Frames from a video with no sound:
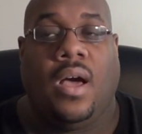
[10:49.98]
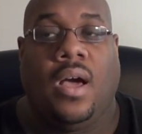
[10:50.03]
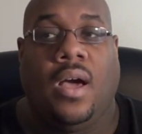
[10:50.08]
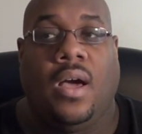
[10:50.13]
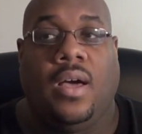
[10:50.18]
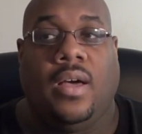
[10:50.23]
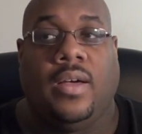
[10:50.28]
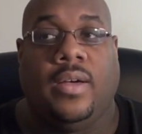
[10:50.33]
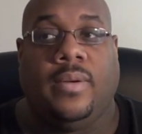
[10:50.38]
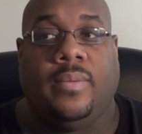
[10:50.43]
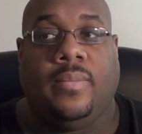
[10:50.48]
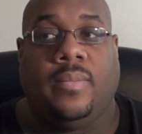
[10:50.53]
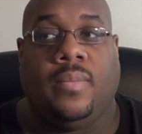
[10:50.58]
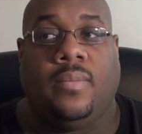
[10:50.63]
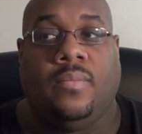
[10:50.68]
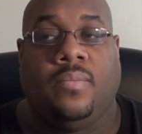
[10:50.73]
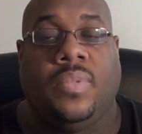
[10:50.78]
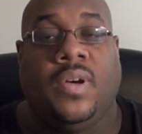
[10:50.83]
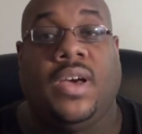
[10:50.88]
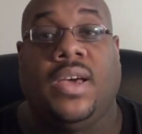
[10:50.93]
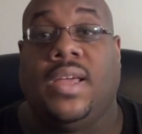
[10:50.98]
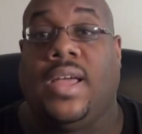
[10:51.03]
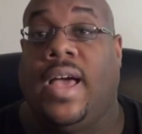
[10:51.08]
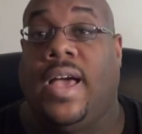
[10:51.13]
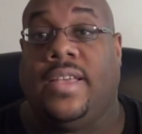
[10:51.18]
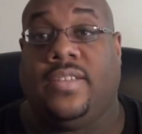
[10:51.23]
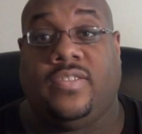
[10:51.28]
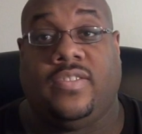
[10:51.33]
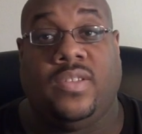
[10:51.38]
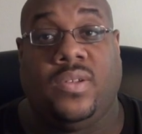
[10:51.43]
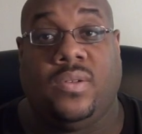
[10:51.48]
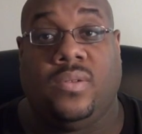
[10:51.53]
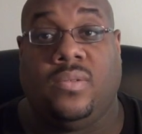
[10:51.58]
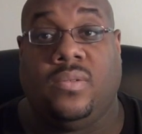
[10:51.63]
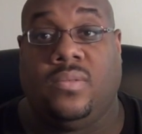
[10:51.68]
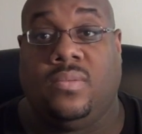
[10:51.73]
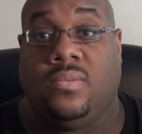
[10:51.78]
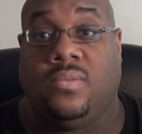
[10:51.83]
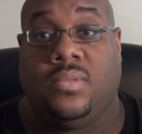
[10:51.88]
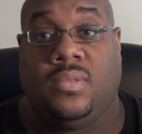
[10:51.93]
Um, but I
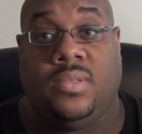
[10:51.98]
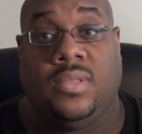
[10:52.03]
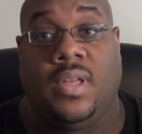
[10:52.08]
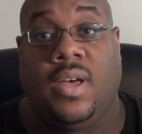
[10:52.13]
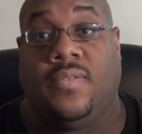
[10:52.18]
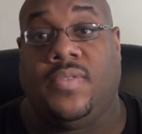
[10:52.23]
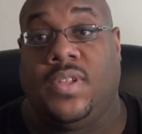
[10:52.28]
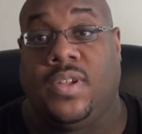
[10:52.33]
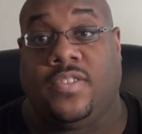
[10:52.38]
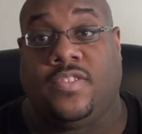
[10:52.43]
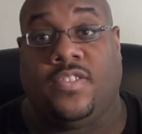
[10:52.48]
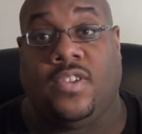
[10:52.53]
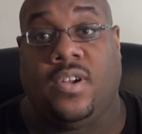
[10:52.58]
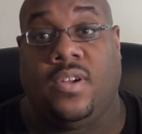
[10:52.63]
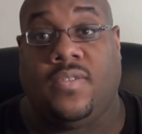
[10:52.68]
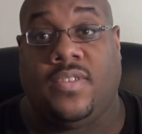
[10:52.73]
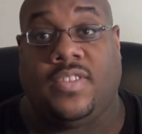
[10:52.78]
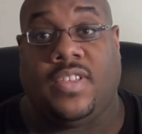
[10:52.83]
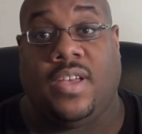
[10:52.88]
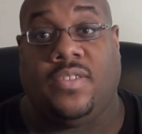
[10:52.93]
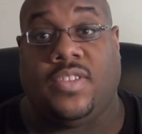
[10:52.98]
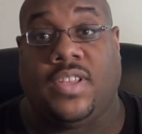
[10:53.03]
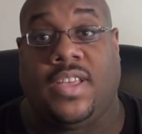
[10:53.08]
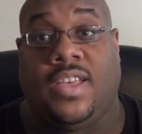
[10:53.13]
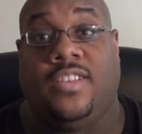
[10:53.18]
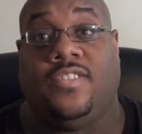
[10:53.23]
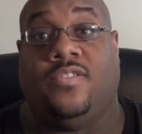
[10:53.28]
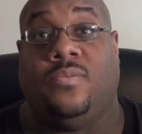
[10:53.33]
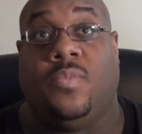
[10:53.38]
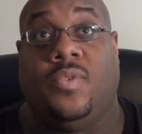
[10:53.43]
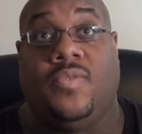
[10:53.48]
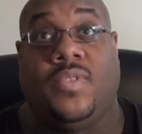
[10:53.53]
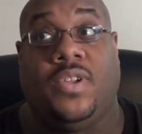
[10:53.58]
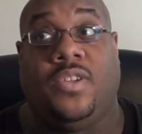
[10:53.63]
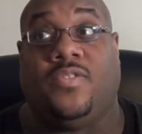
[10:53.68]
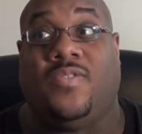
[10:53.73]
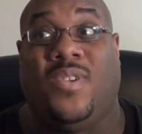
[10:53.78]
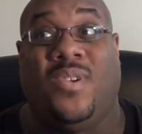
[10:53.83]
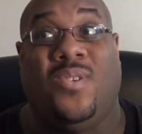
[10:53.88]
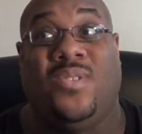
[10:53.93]
still love their service. I was a customer of
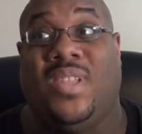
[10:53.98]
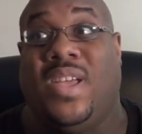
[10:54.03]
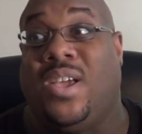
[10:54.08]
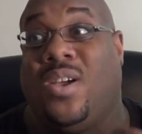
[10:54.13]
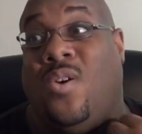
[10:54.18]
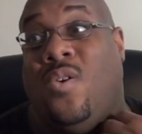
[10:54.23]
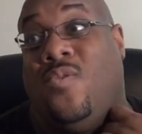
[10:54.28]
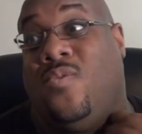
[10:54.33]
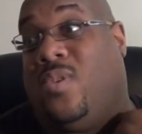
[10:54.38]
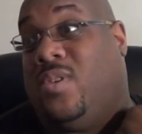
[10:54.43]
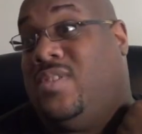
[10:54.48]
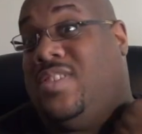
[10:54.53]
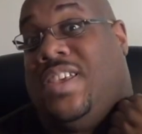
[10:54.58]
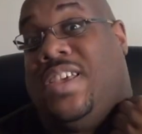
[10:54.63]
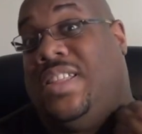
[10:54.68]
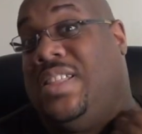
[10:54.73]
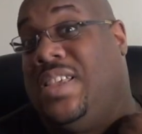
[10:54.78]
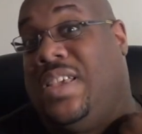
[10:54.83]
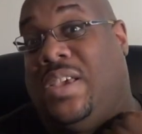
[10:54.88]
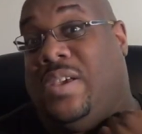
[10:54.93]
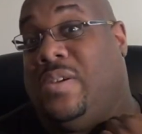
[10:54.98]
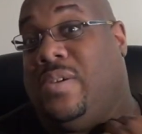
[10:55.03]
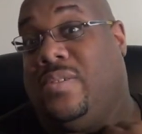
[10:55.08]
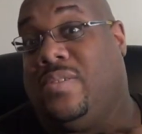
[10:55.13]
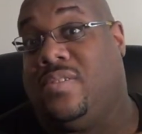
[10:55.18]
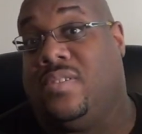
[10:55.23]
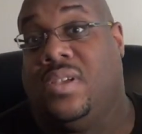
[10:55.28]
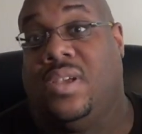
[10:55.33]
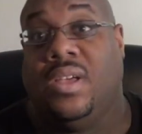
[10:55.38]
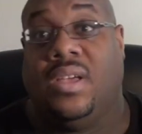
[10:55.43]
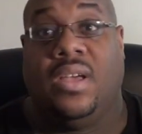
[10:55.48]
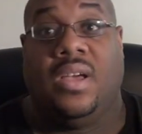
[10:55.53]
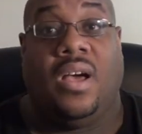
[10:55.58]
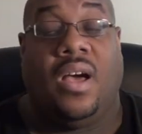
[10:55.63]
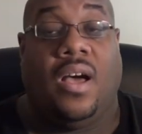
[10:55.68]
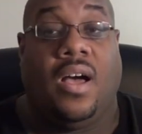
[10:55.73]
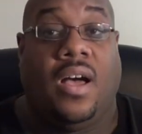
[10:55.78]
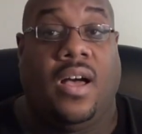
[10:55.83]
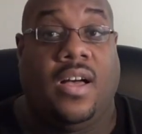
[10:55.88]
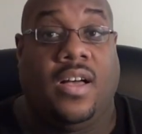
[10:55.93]
theirs for like over ten years.
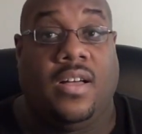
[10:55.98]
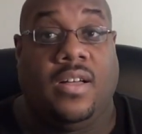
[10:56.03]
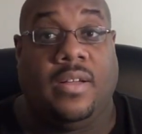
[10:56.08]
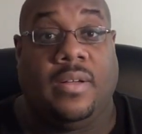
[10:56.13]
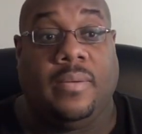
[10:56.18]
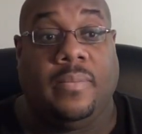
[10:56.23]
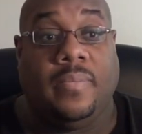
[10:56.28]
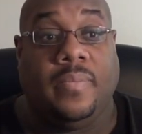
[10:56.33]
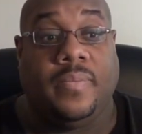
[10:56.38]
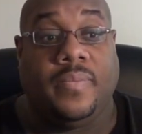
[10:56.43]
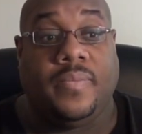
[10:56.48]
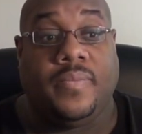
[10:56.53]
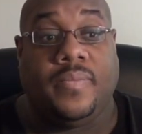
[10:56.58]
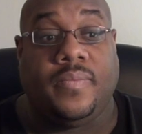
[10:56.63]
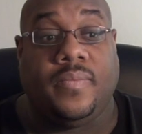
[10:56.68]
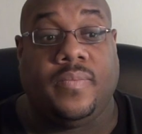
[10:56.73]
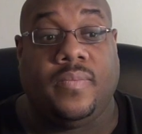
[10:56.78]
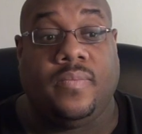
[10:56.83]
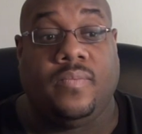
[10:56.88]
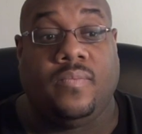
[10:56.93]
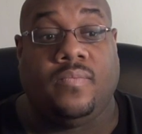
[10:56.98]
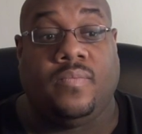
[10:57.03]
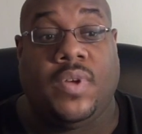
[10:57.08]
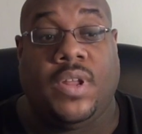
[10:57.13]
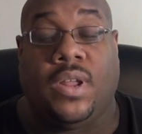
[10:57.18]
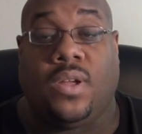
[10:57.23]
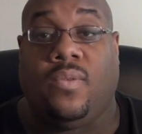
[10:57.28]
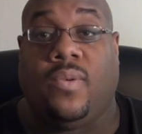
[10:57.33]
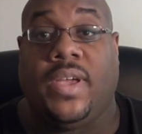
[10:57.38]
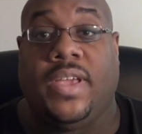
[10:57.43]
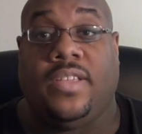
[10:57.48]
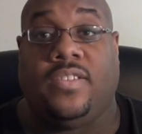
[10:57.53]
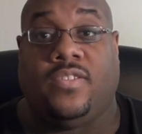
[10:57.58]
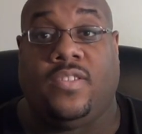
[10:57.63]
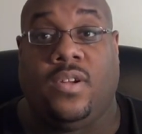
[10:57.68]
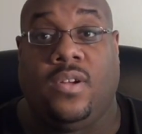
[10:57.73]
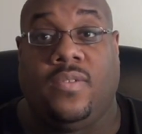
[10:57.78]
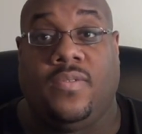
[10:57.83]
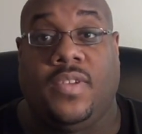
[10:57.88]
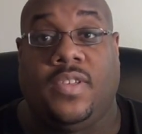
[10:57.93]
Um, but a great
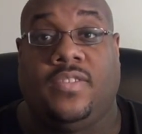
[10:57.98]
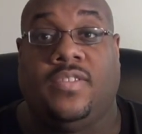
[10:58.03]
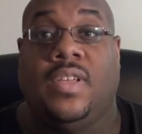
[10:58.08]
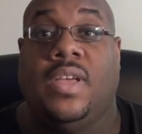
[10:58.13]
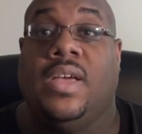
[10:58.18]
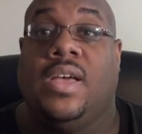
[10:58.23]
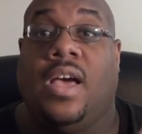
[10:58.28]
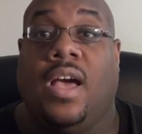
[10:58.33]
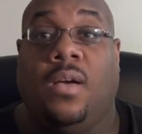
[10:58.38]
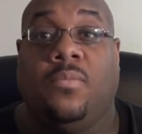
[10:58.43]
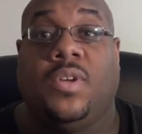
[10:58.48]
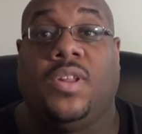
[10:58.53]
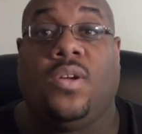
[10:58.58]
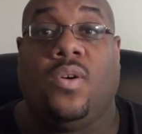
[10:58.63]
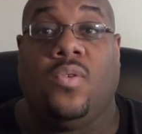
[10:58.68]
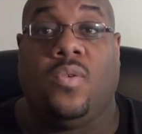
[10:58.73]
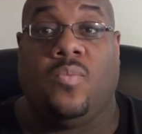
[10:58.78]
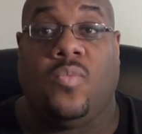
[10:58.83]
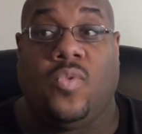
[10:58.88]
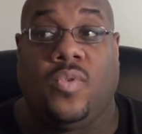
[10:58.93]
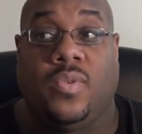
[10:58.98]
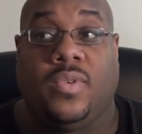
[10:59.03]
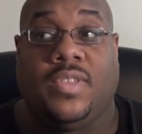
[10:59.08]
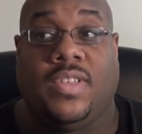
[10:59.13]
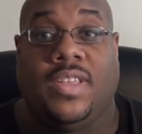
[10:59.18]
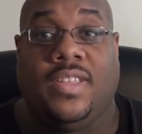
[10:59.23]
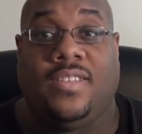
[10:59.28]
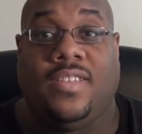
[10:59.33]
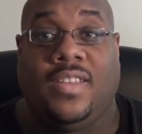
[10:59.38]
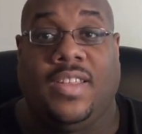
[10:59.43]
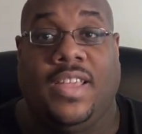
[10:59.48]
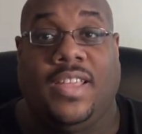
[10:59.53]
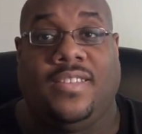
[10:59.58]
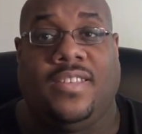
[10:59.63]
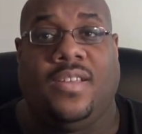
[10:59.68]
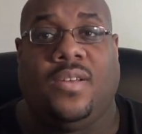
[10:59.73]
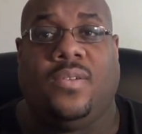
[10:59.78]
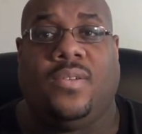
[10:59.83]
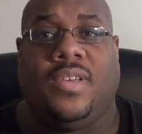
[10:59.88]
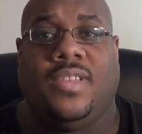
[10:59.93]
service. I'm going to go more into
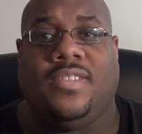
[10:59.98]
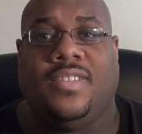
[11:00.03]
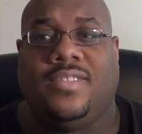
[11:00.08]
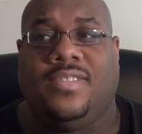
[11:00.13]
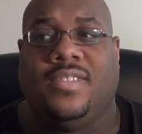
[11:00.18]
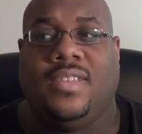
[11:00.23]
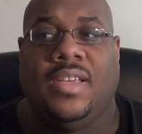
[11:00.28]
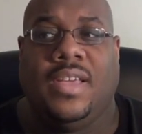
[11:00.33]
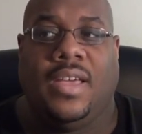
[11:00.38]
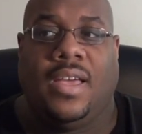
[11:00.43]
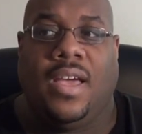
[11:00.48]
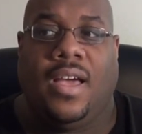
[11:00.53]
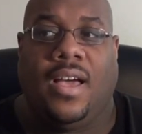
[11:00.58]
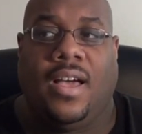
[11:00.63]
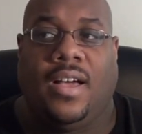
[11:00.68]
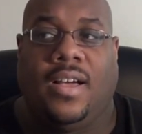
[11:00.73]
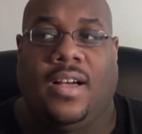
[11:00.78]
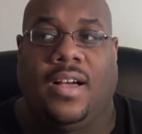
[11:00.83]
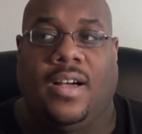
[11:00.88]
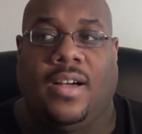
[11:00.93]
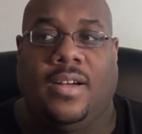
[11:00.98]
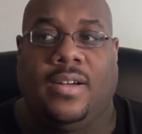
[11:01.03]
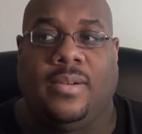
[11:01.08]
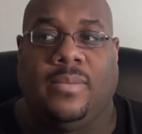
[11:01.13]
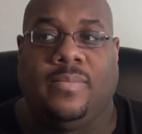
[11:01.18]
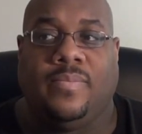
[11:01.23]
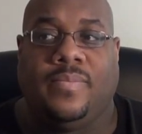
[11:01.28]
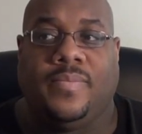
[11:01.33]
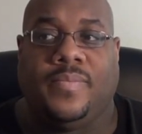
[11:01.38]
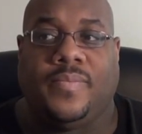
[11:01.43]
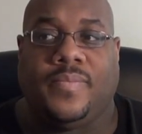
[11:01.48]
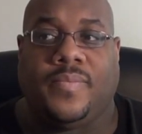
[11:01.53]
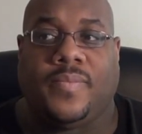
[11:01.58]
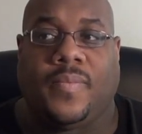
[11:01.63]
detail because it's... Uh, um,